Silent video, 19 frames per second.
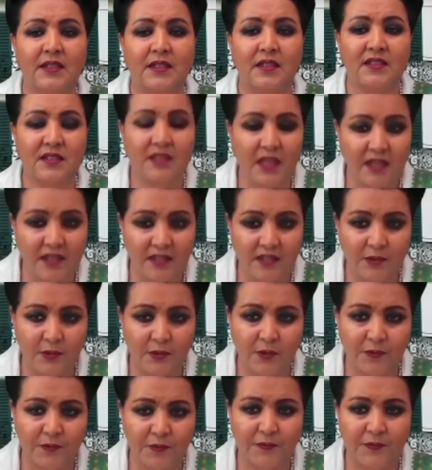
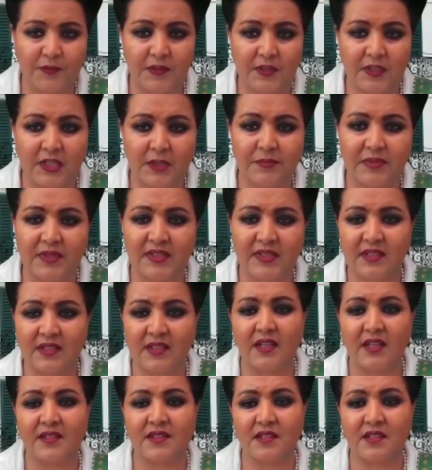understanding of keeping
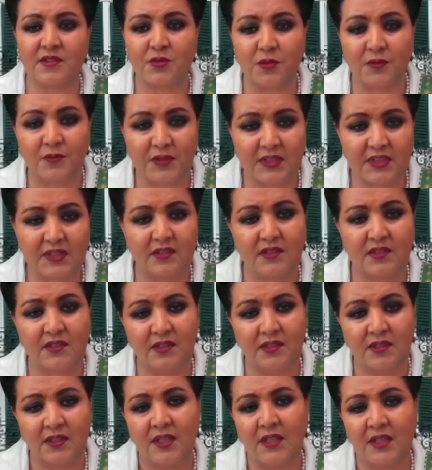the country's
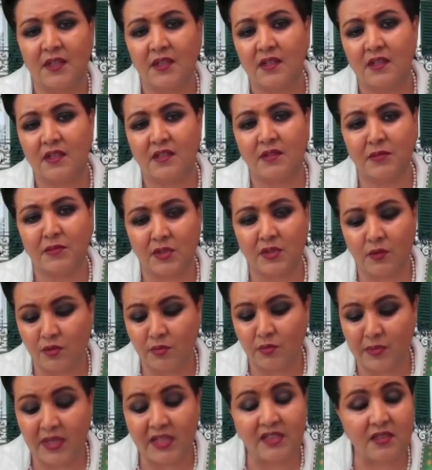sovereignty, it may
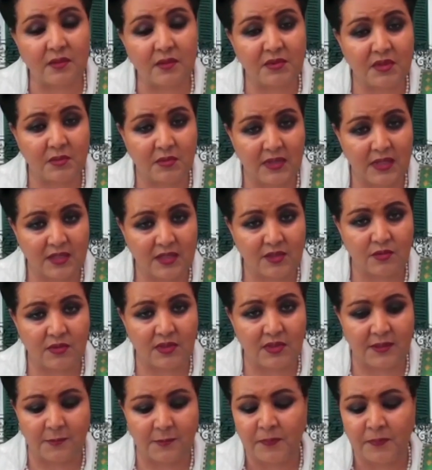not be acceptable
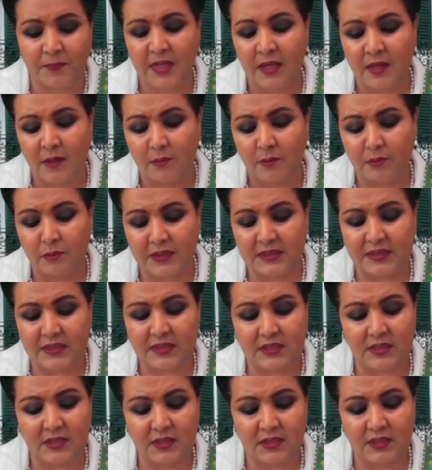actually.
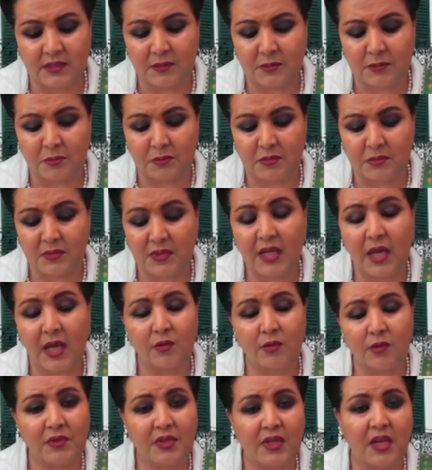But
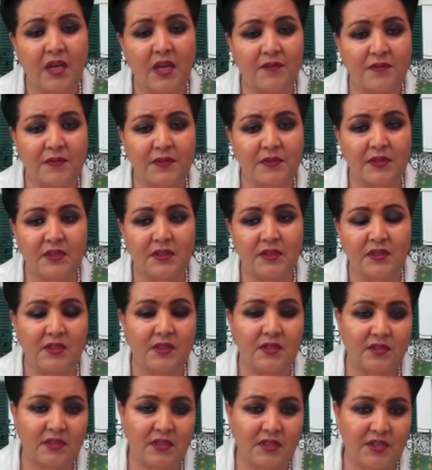now they have
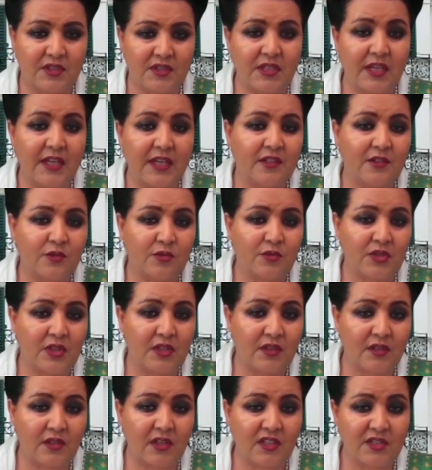decided to
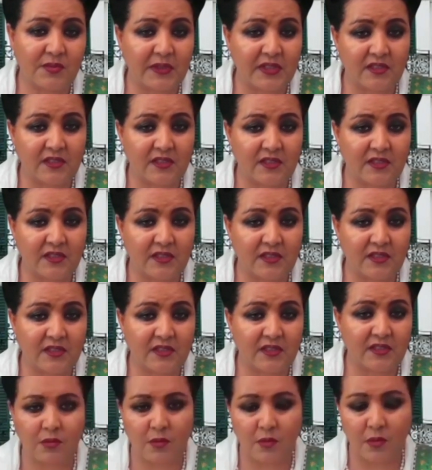send experts
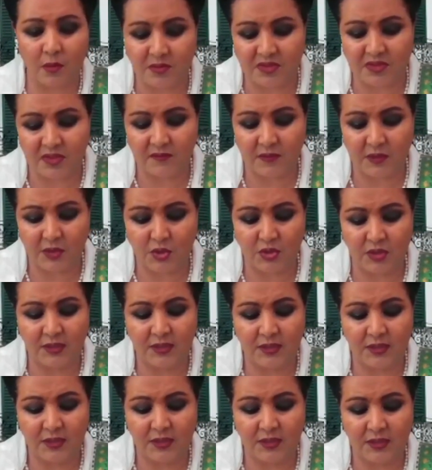for
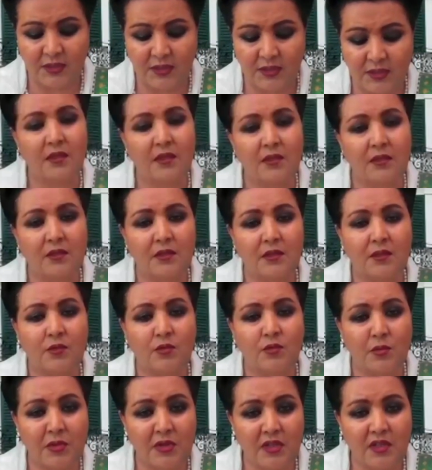observation. Mm-hmm.
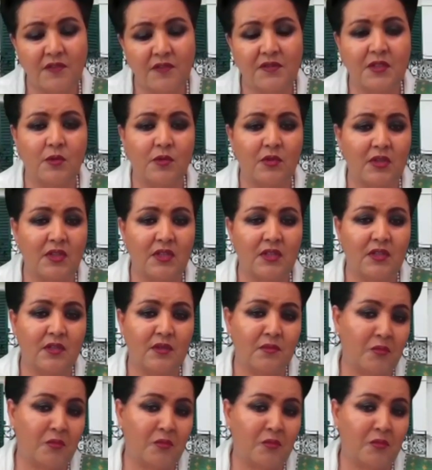We believe they will